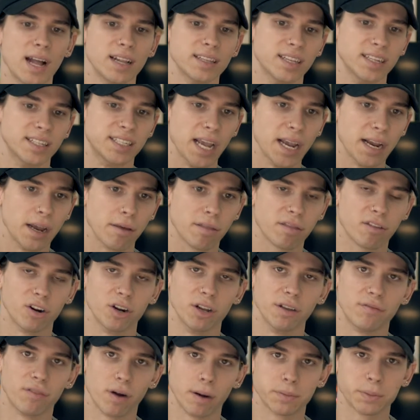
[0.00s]
to take a
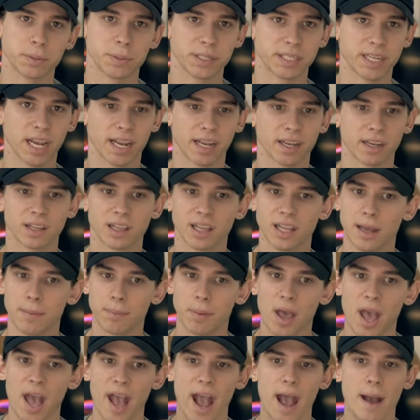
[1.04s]
30 frames per second
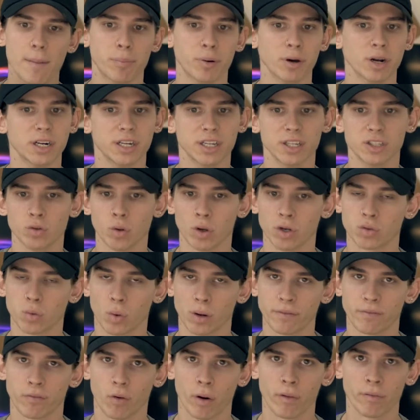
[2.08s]
clip and put it into a
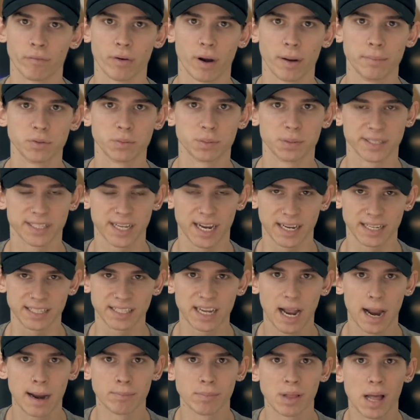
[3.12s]
24 frames per second
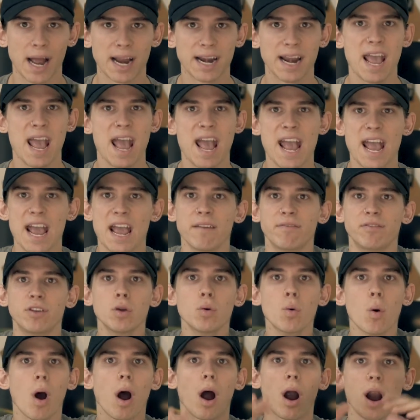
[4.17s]
timeline. If
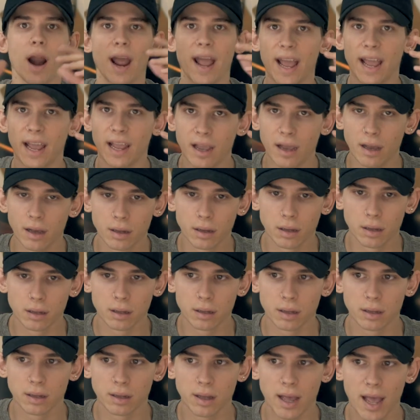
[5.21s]
you are an
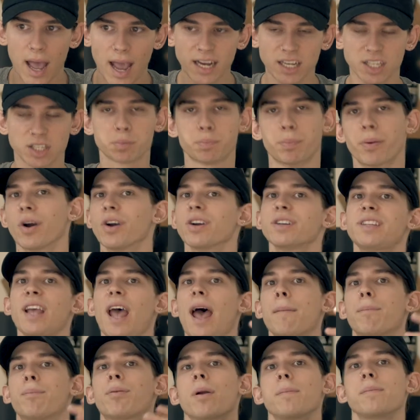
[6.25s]
expert
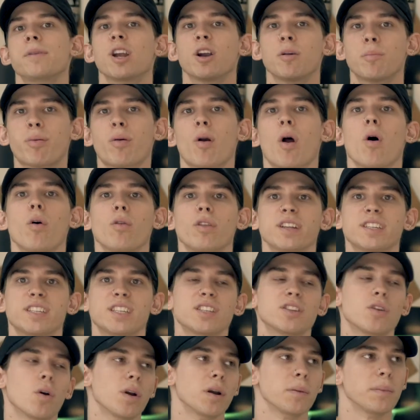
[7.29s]
at Premiere Pro, this
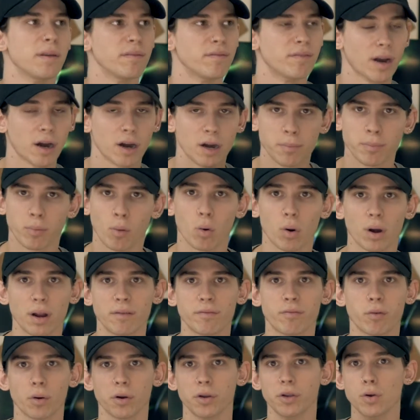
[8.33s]
is going to be very
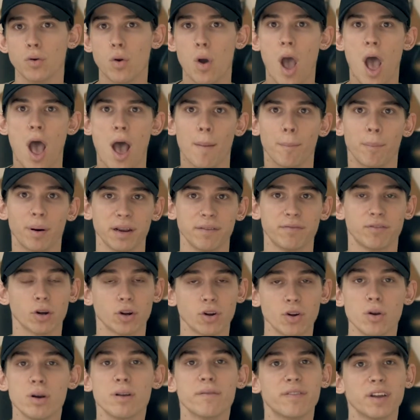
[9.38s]
boring for you. But if
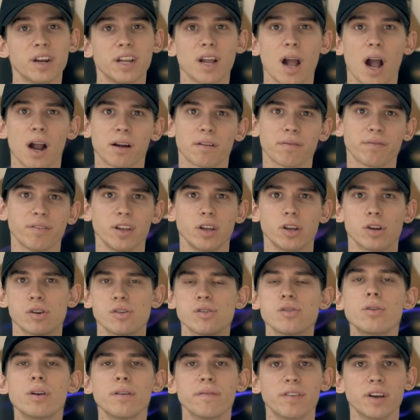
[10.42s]
you're new to videography, you're
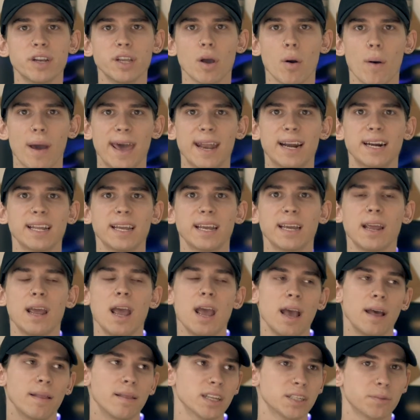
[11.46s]
new to video
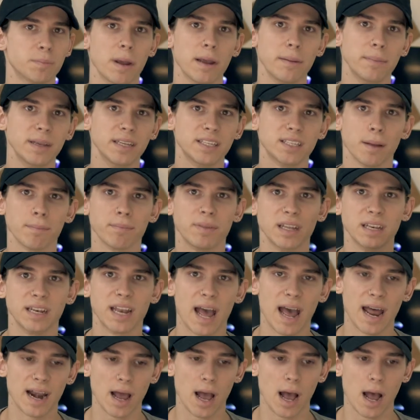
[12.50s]
editing, this may be something
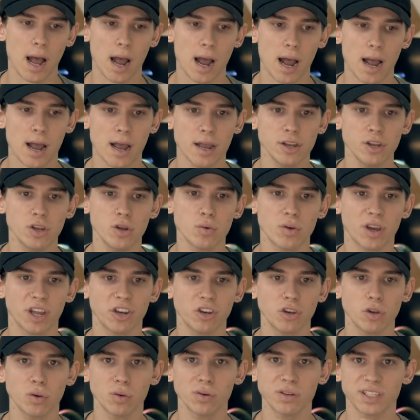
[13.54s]
that you
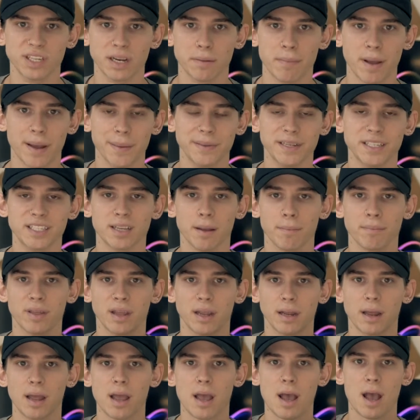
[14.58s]
can use, and maybe
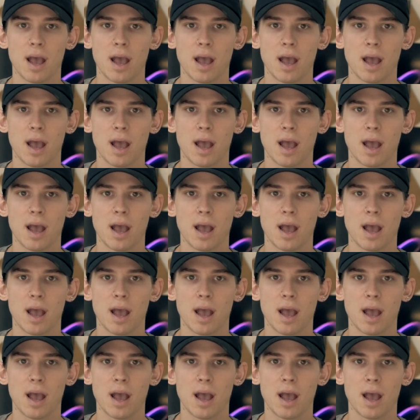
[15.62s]
something